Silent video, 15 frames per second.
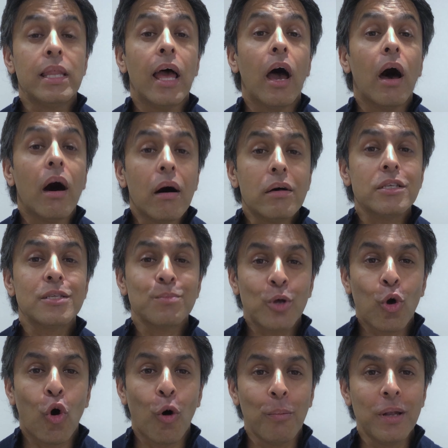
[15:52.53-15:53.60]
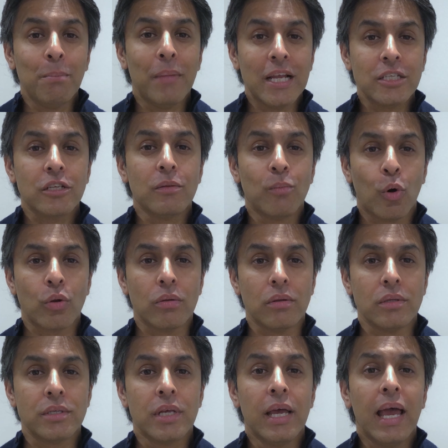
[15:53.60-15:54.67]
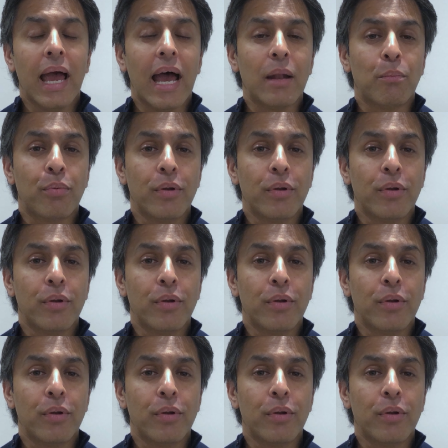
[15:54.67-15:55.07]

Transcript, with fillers: there are some common mental models and